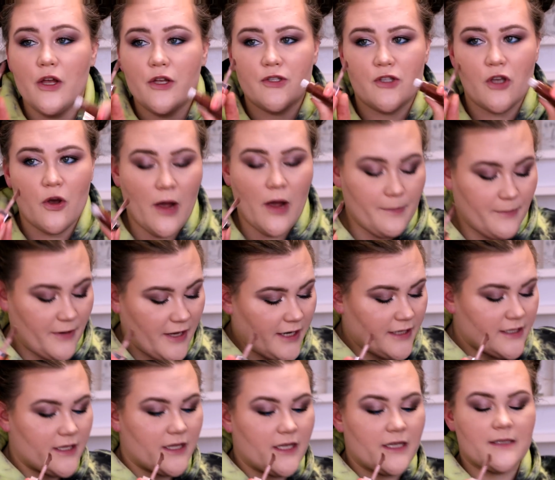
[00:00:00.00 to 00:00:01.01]
So I
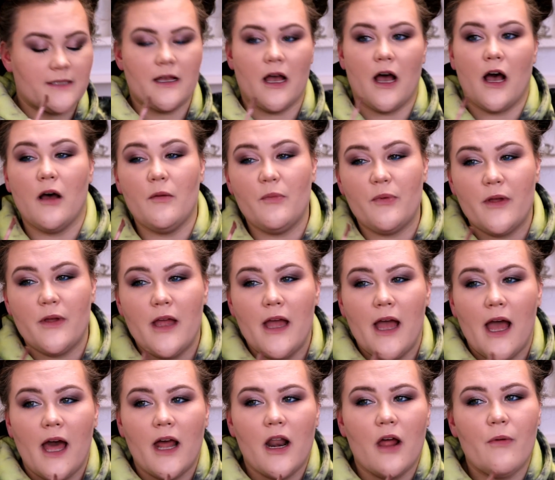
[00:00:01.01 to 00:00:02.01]
picked this up
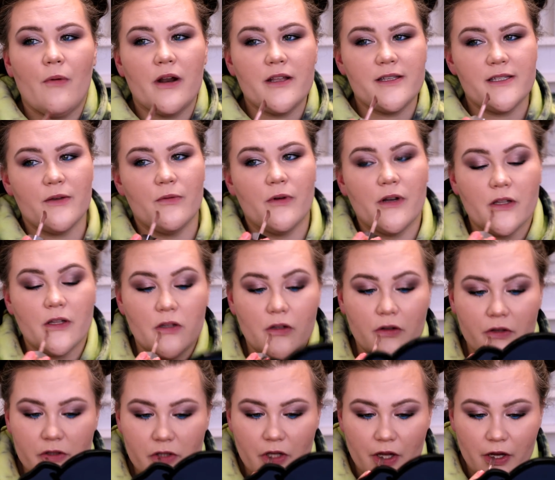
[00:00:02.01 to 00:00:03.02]
and I wanna see what it
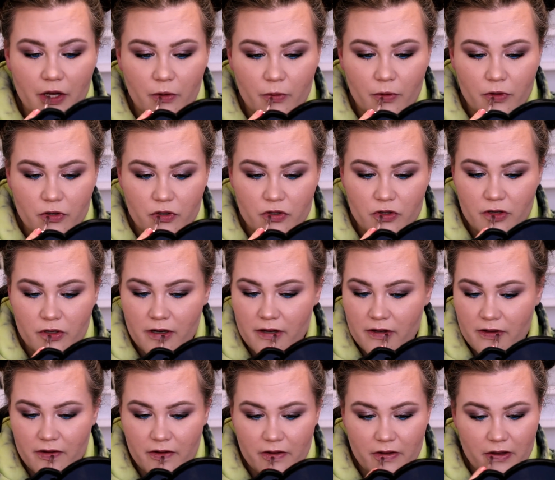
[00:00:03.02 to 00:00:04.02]
looks like with
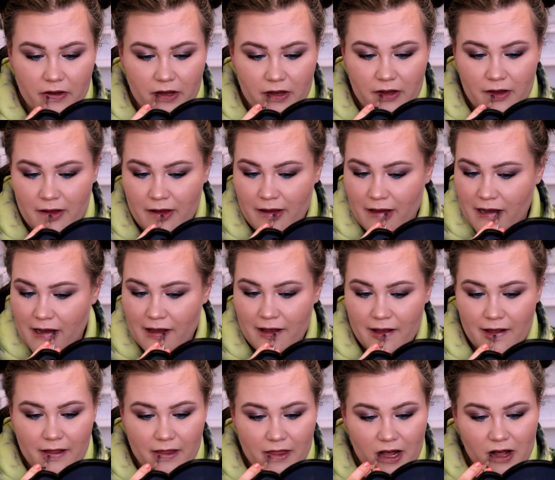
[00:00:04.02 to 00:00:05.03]
just
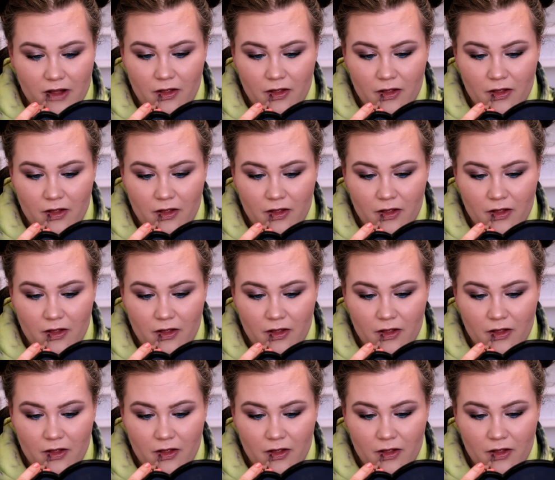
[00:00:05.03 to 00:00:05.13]
the